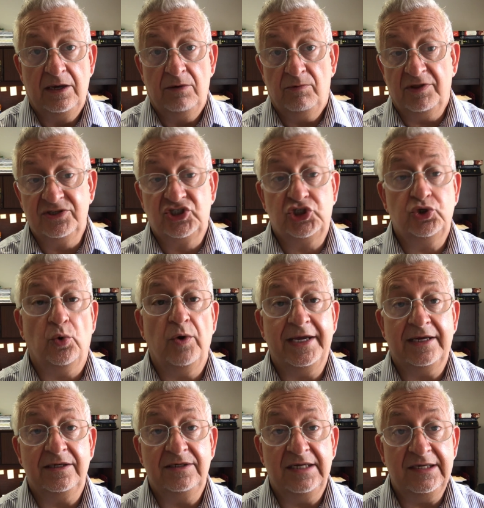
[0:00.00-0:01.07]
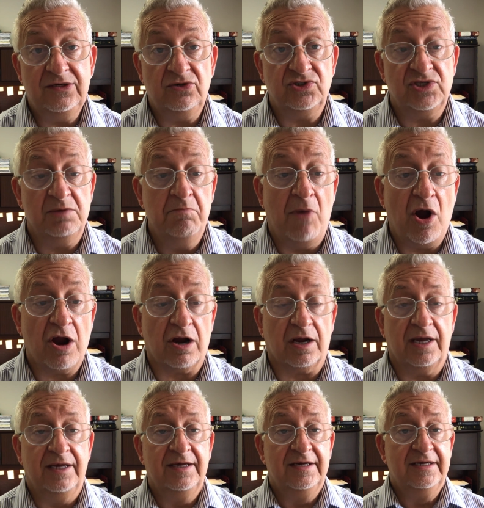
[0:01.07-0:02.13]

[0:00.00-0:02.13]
Well, the story continues in Mark